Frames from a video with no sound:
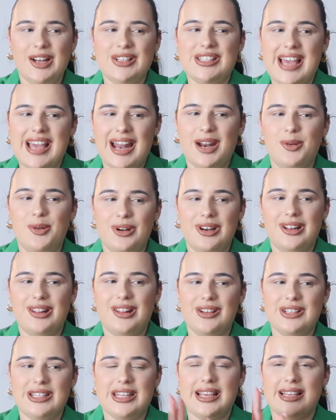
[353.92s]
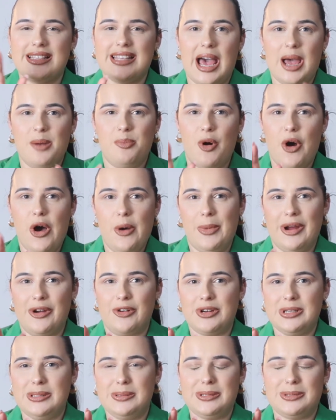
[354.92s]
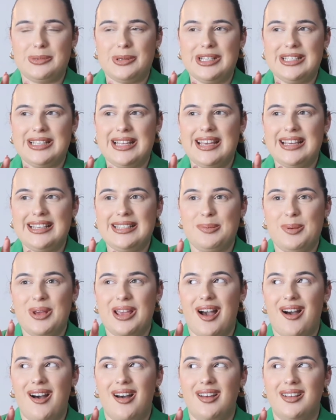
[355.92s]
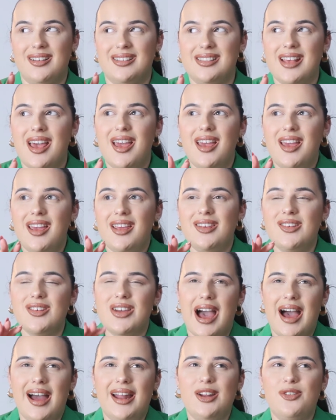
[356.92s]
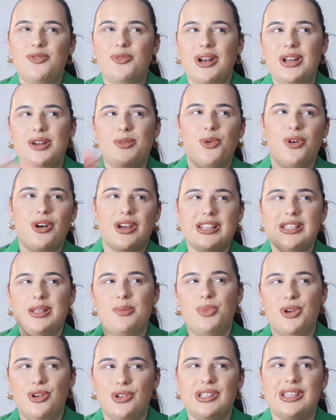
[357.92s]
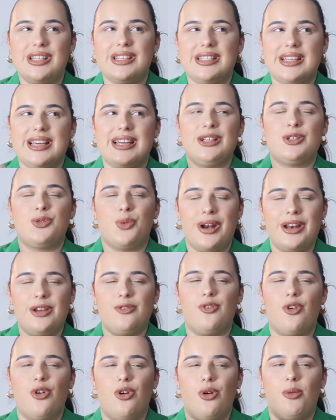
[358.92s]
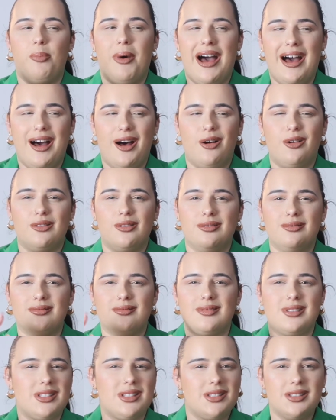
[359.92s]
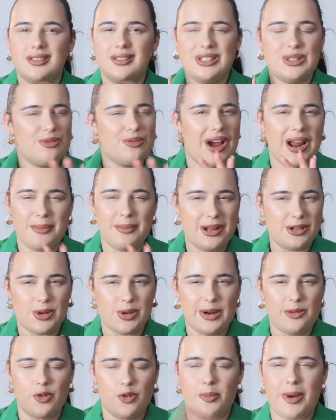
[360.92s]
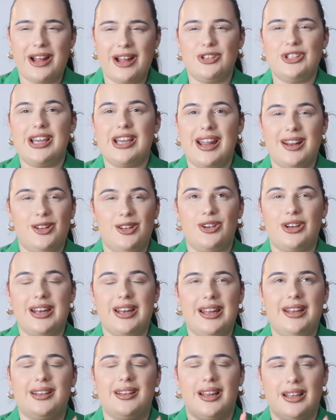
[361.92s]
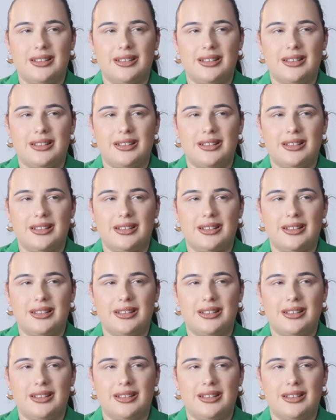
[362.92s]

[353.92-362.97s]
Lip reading: it's kind of one of those things that I put on my Christmas wish list, because you kind of, when you walk into Boots and it's like £24, it's around about £24, you kind of look at it and you're